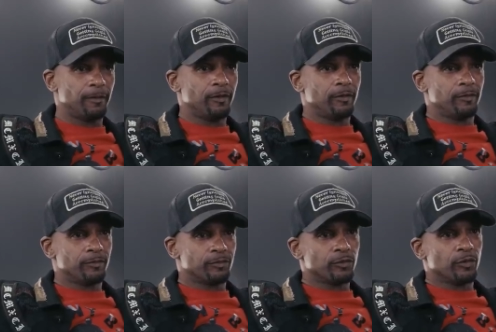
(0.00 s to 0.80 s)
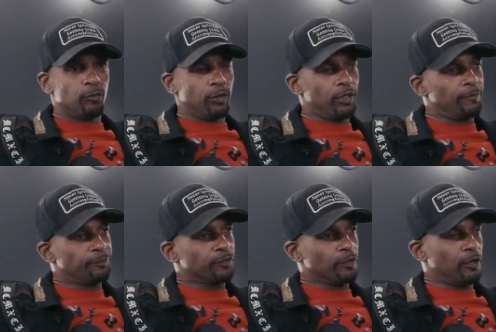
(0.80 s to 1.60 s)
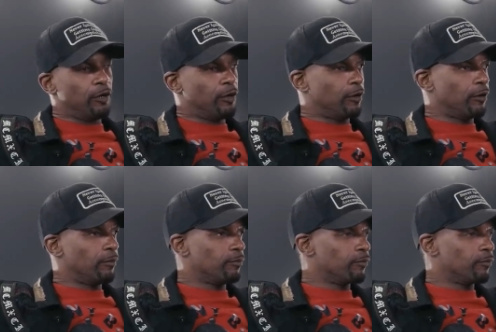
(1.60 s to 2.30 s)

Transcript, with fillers: Especially now. Well, uh,